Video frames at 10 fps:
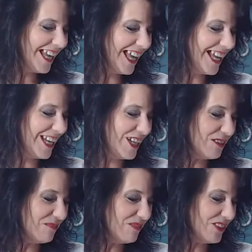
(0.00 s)

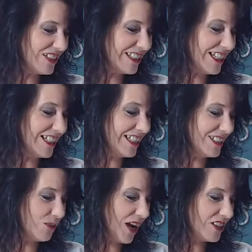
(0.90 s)
Um,
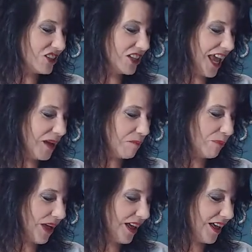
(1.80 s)
Christina's watching. Hey,
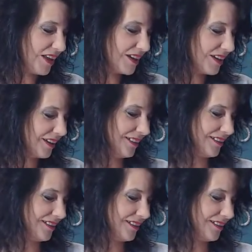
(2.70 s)
Bug.